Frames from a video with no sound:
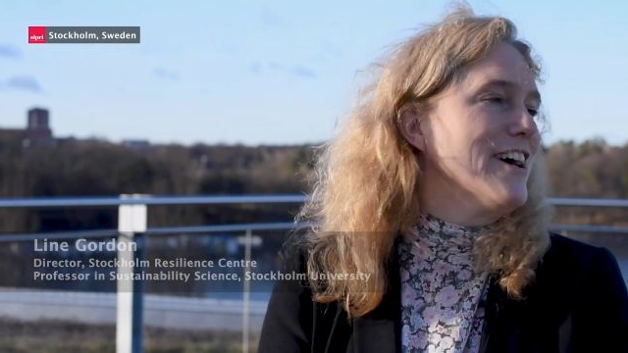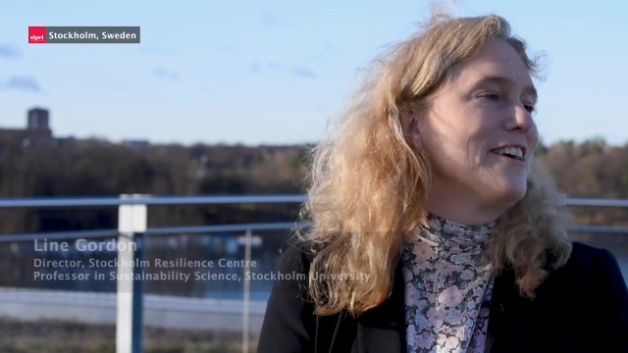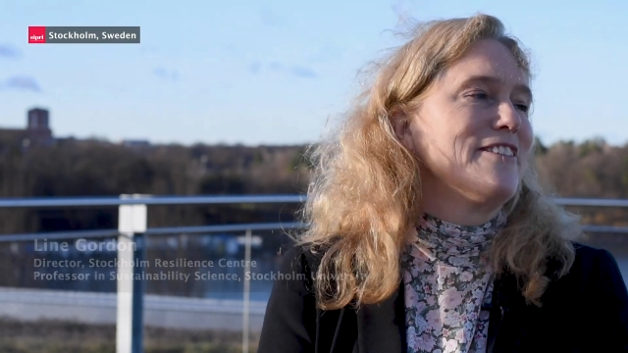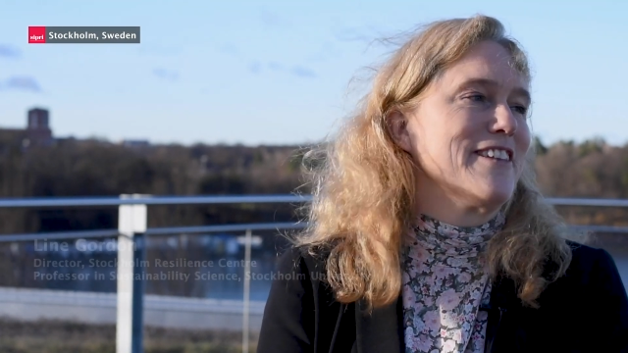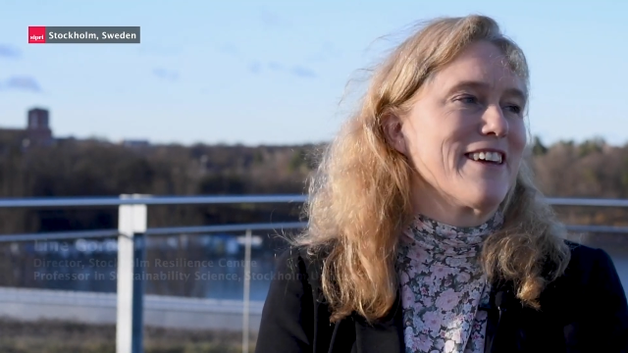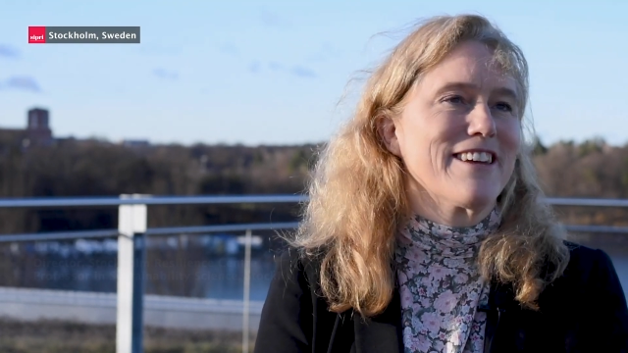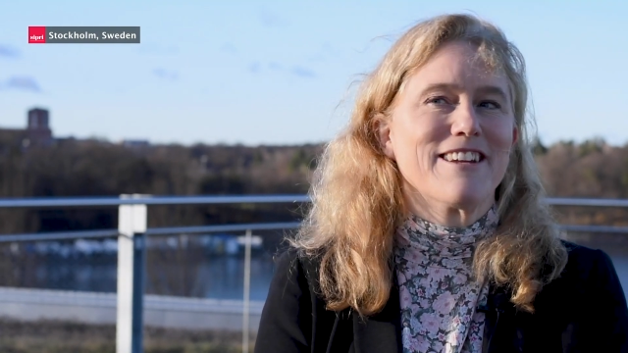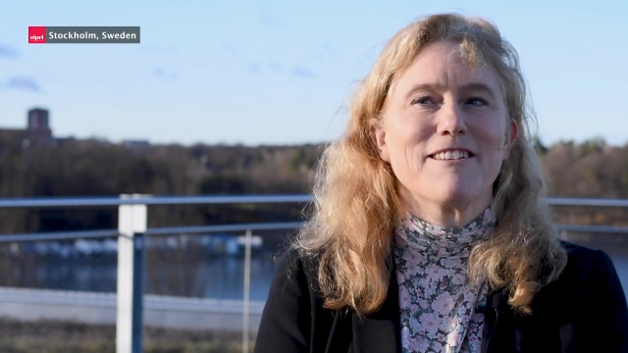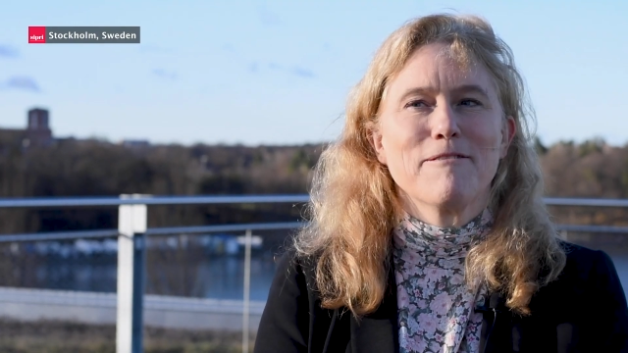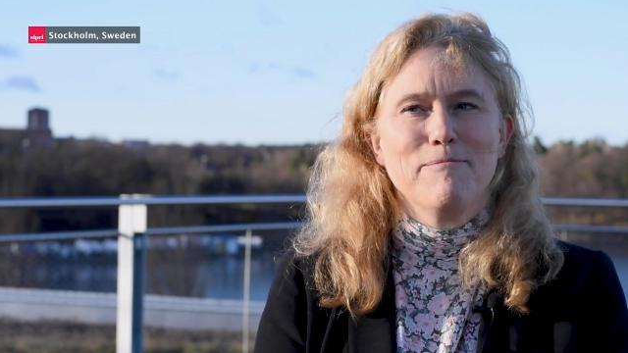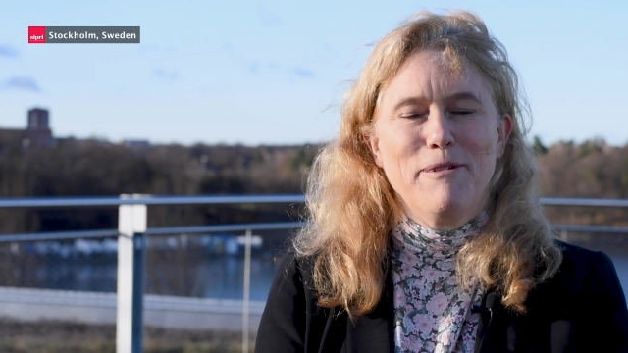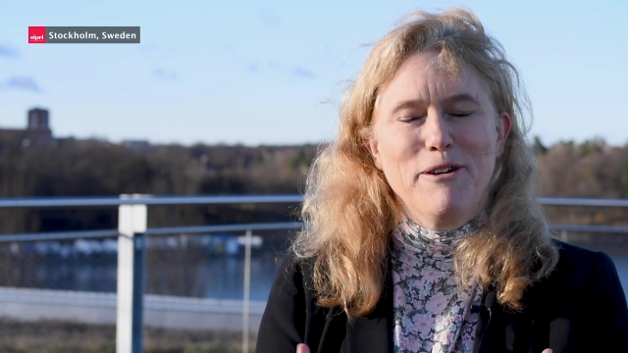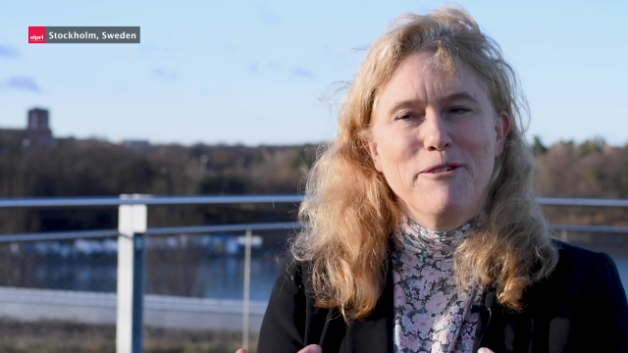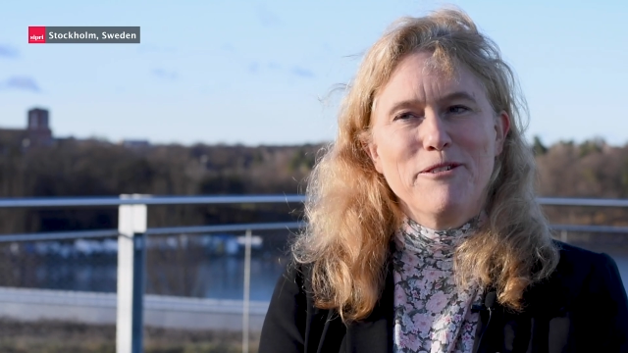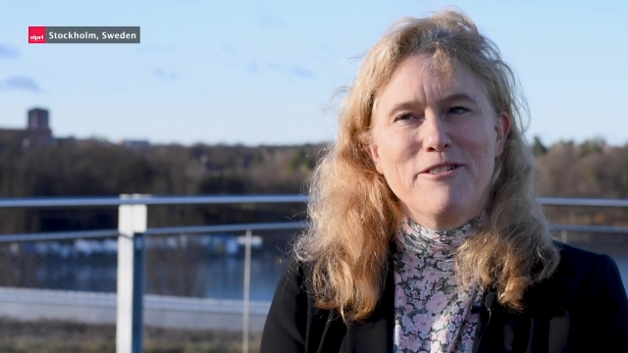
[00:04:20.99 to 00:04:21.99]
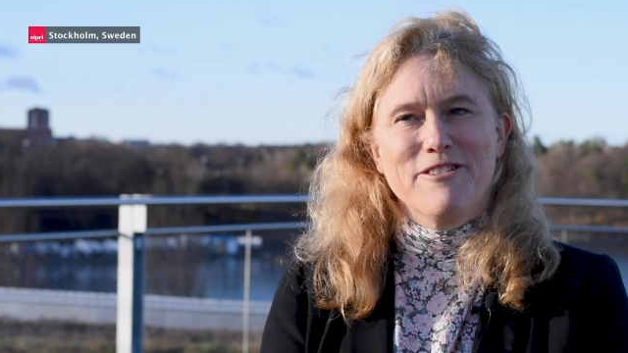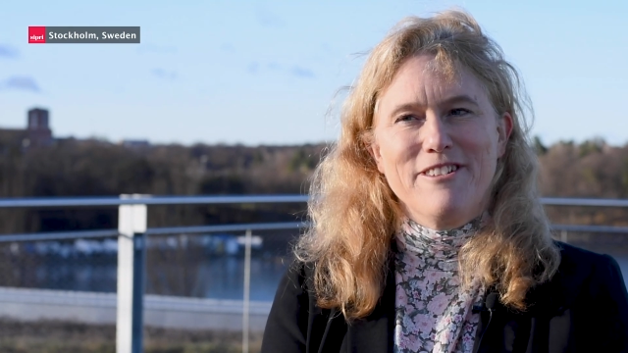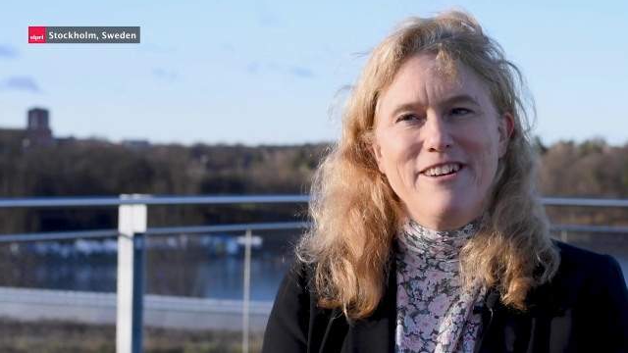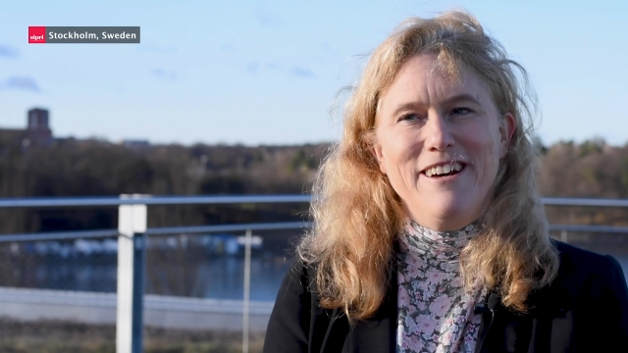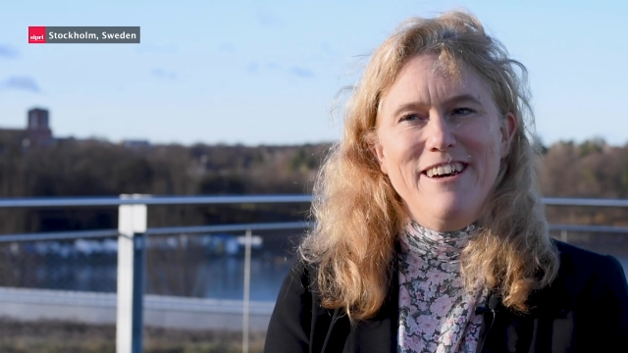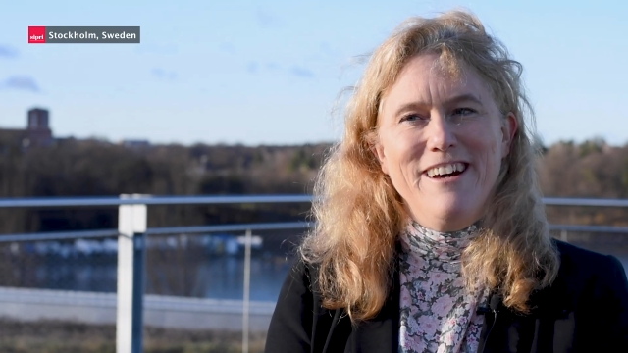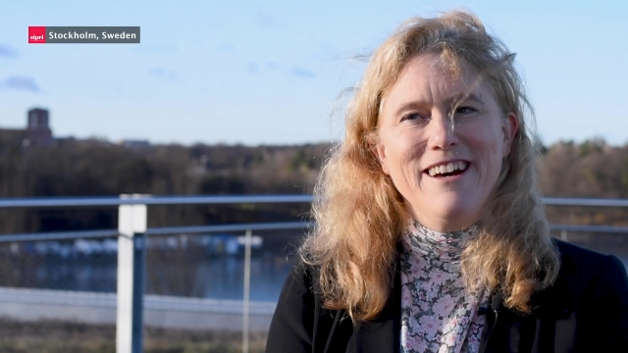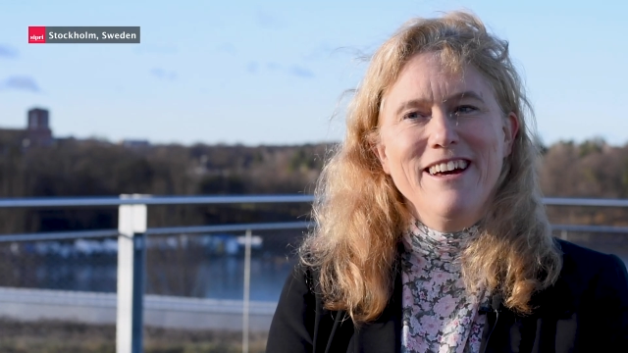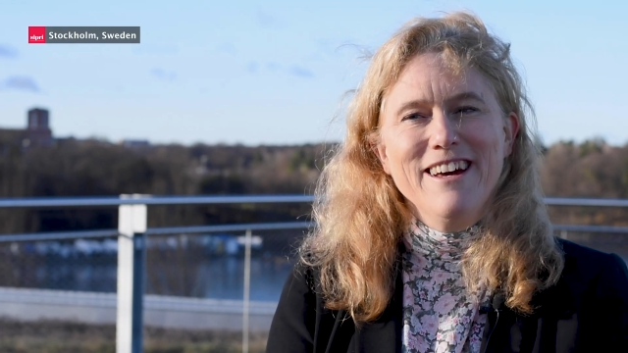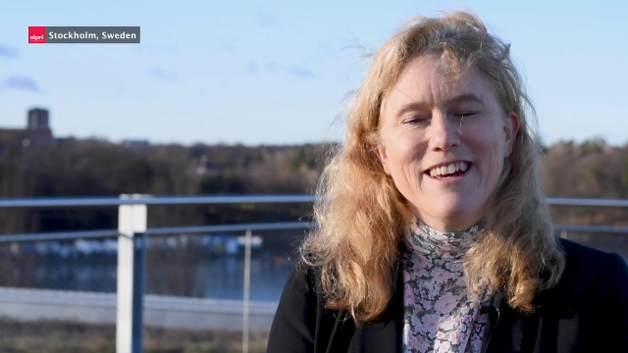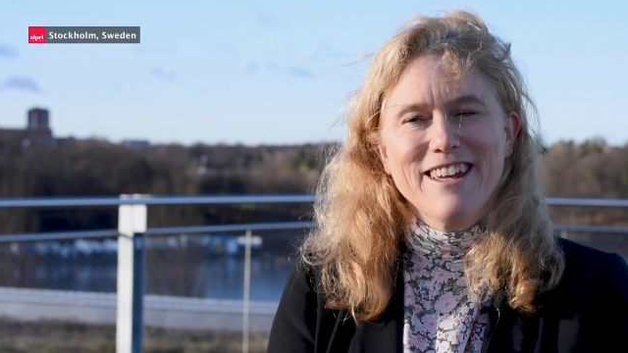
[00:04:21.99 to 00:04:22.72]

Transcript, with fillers: I think it's both uh,